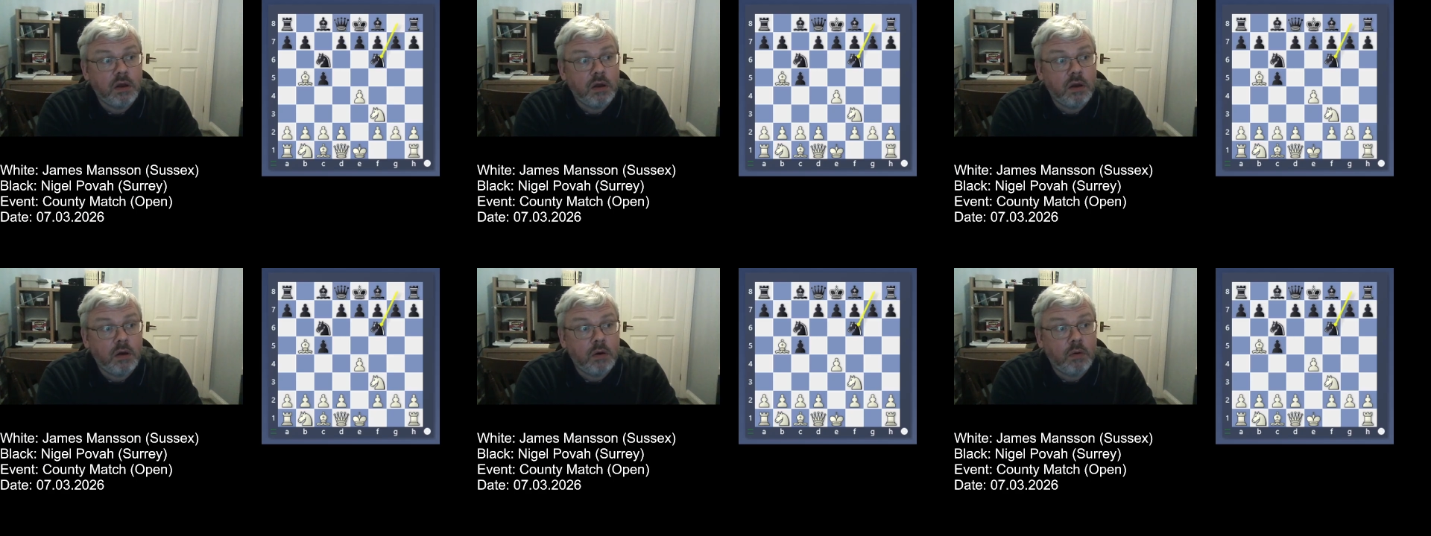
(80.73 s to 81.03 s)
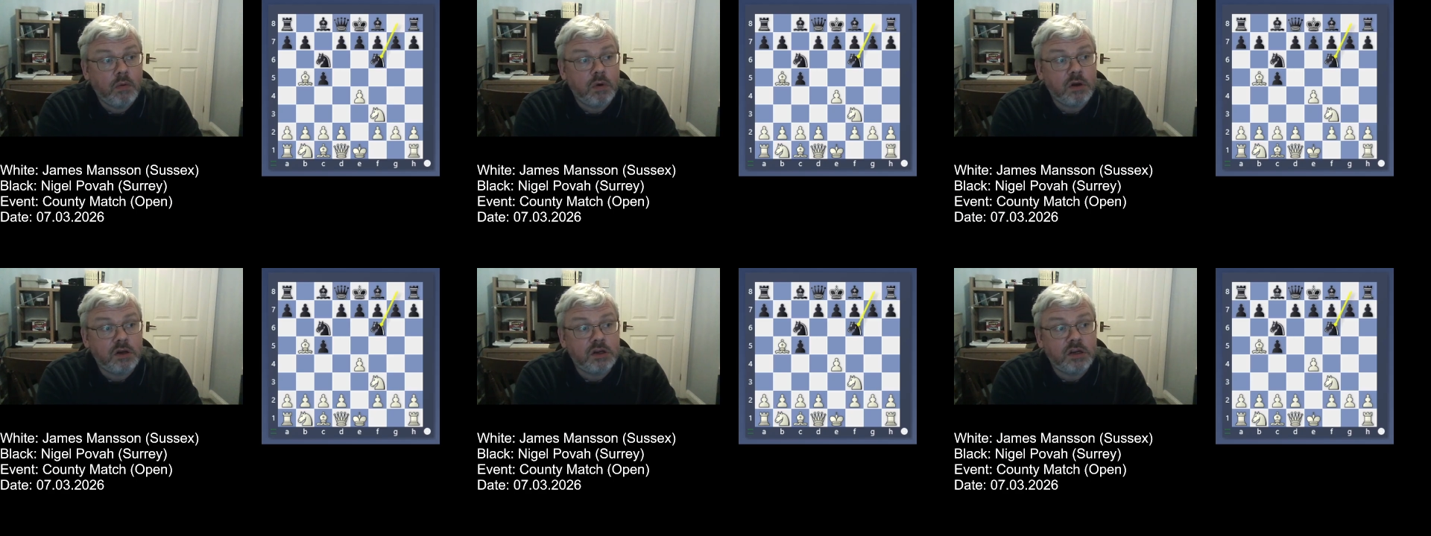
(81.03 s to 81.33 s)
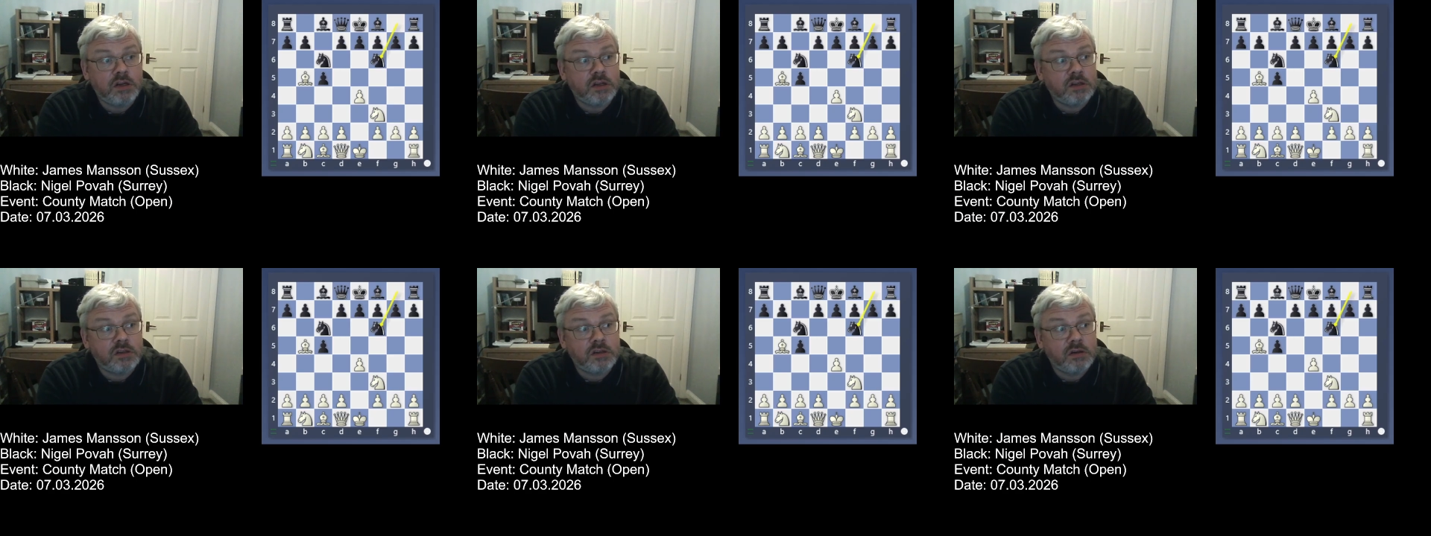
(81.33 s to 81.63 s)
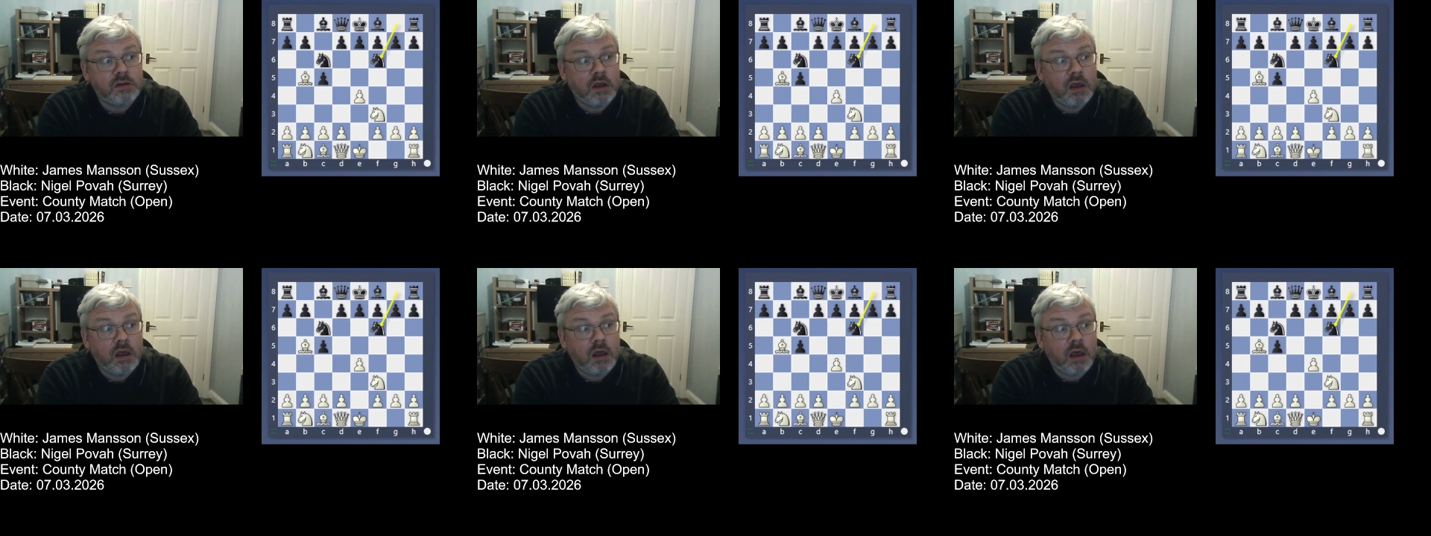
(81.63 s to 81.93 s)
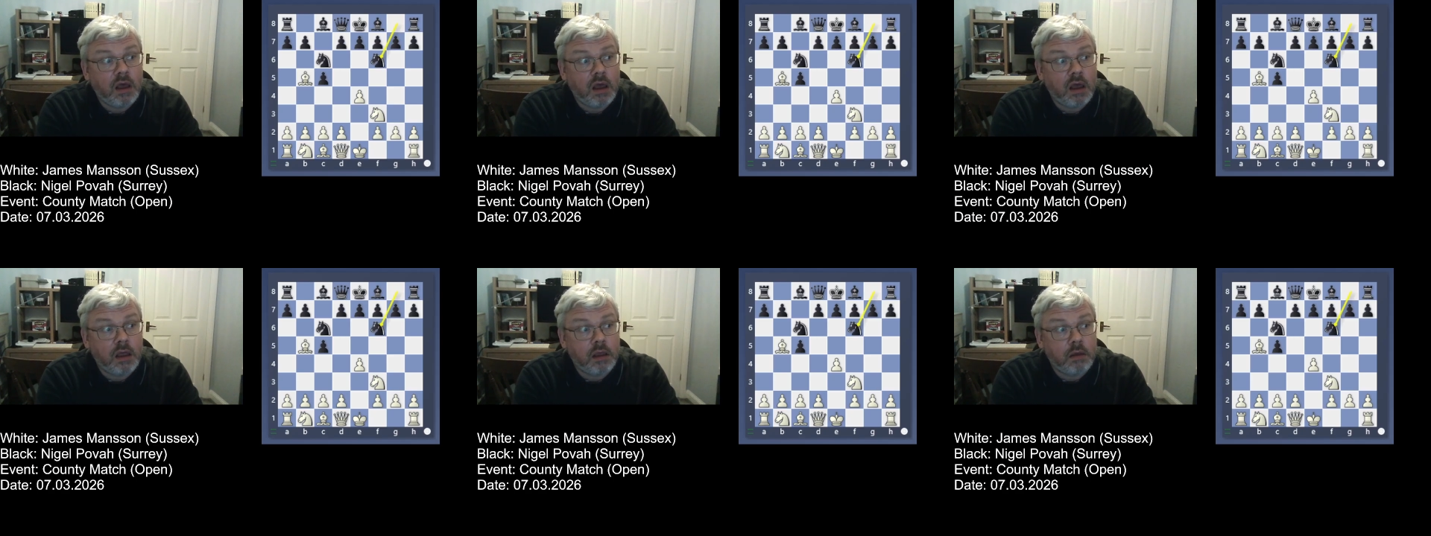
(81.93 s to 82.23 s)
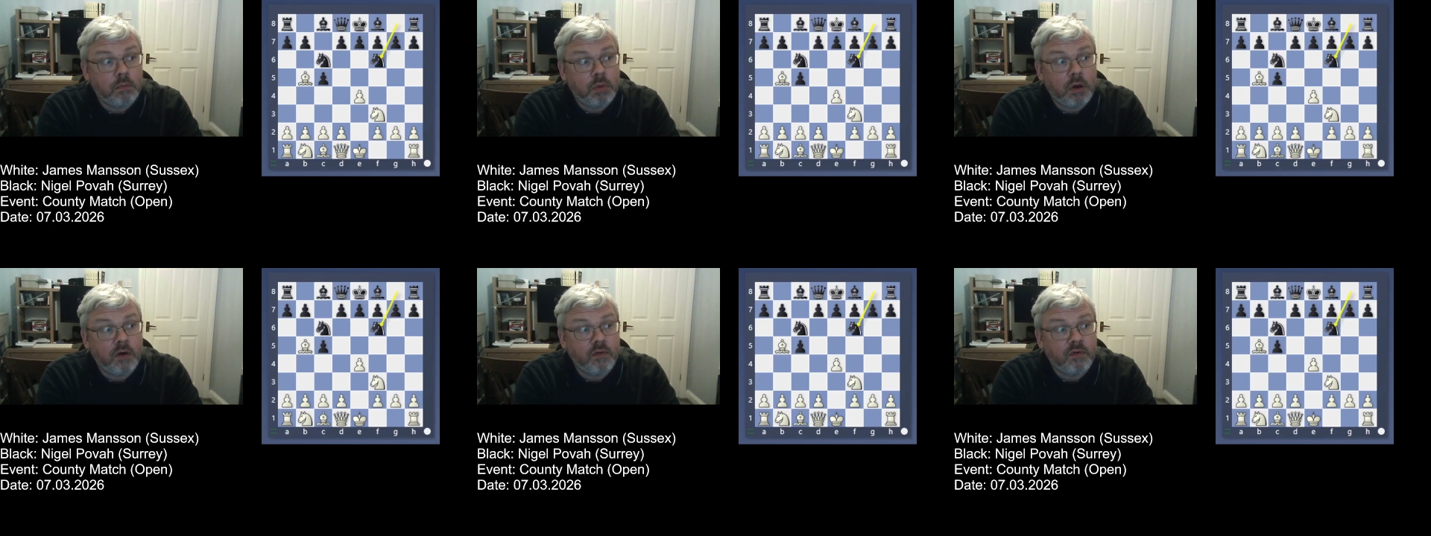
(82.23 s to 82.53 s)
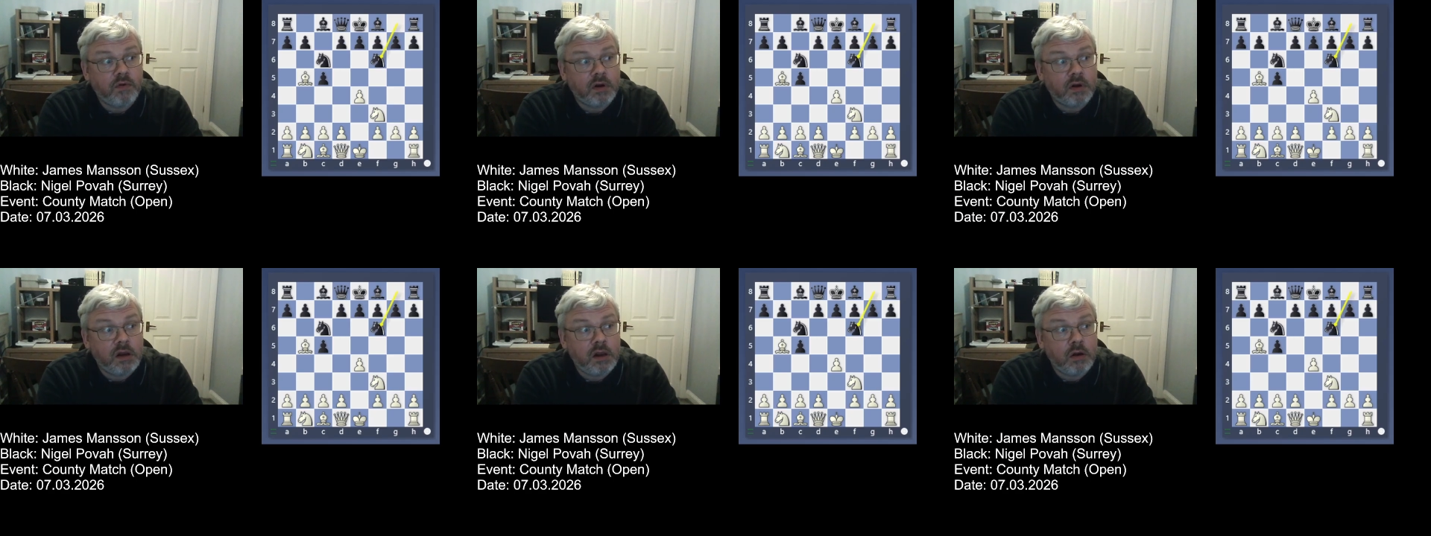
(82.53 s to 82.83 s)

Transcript: which is a perfectly